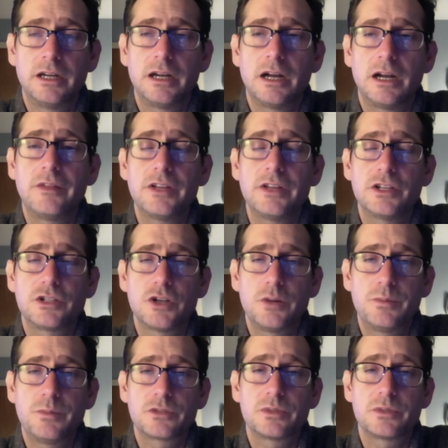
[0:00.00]
on the
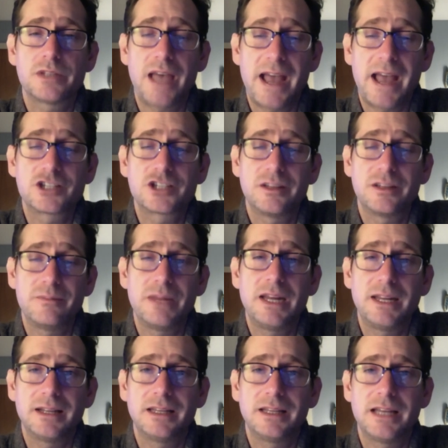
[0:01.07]
Esopus was actually
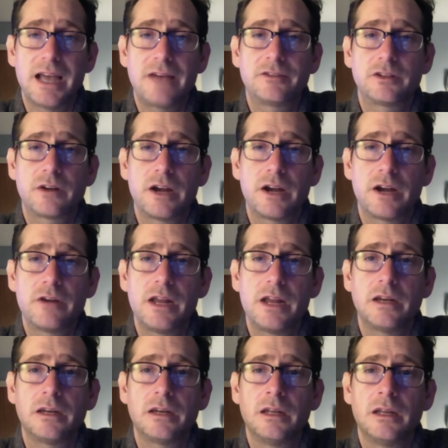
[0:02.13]
immediately after
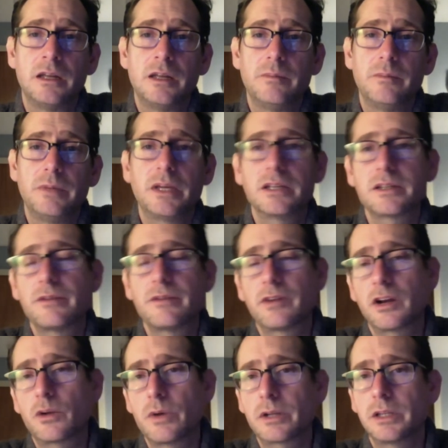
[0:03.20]
Irene, because I
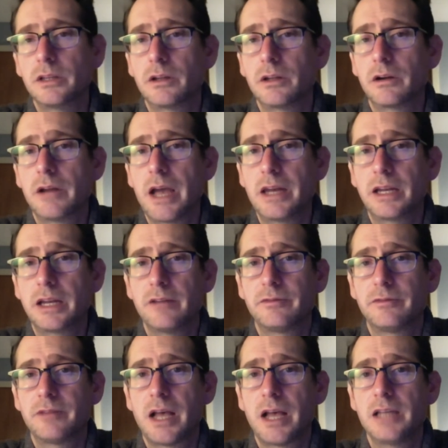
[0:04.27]
very quickly learned how to get
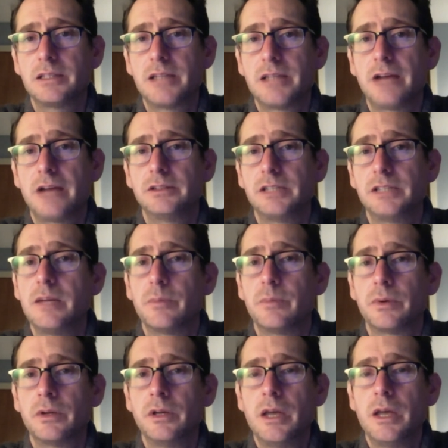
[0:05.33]
flies down deep.
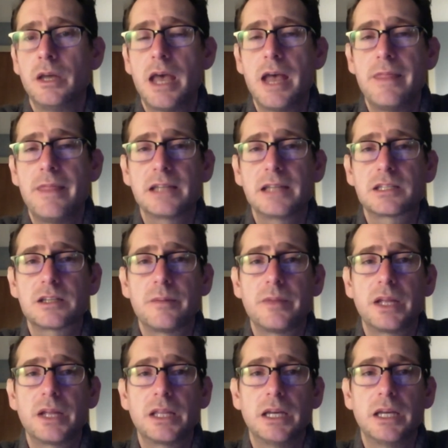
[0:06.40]
And that's
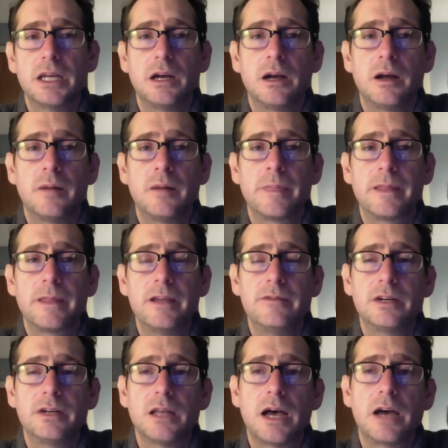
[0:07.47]
something that um,
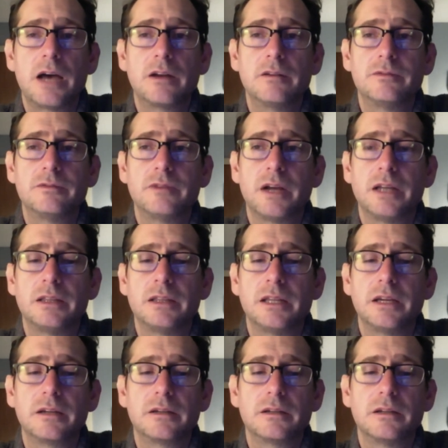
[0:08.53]
even a lot of, I
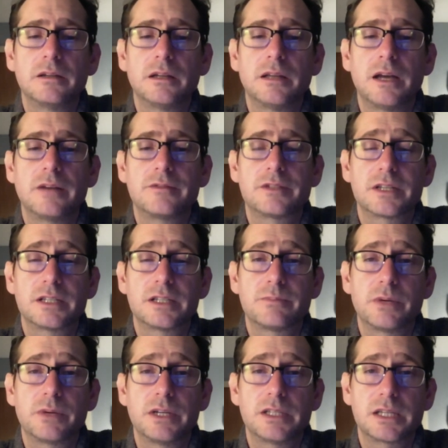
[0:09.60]
think, a lot of six,
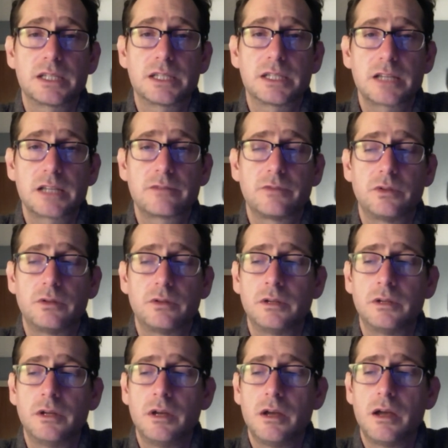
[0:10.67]
pretty successful
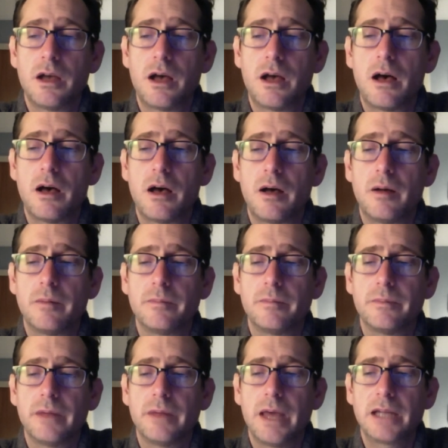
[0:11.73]
um,
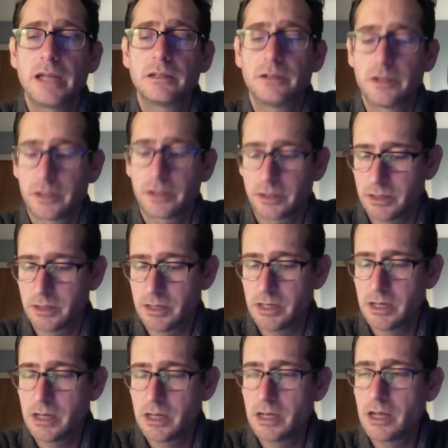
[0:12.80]
anglers
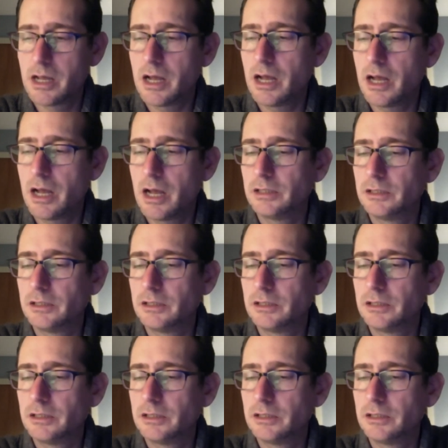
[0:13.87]
uh,